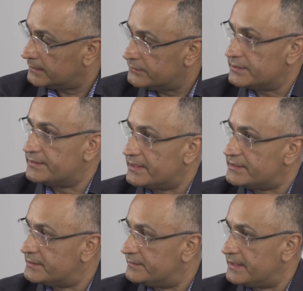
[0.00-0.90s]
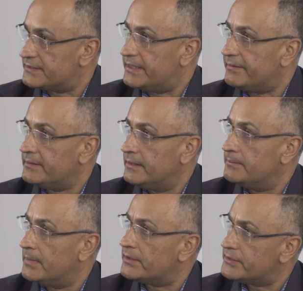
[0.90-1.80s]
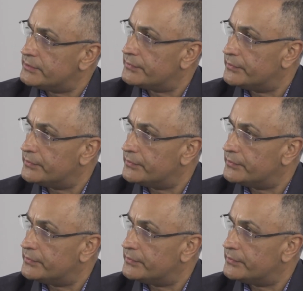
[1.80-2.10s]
Thanks, Darren. Marcus, your